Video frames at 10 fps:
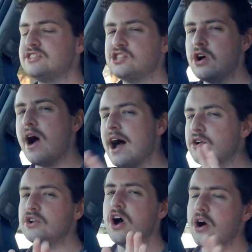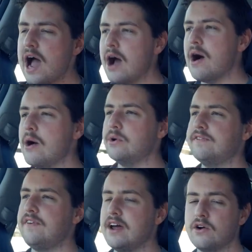so I don't know how I would
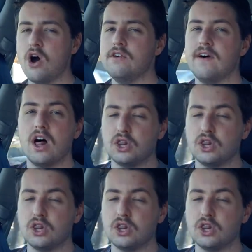fare over